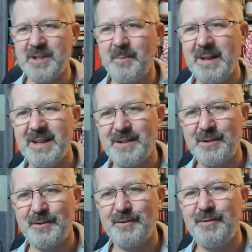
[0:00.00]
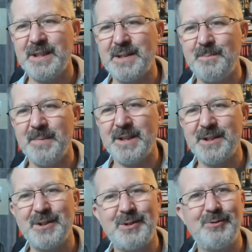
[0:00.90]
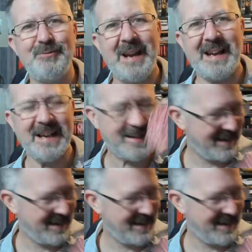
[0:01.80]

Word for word: some of this Christmas string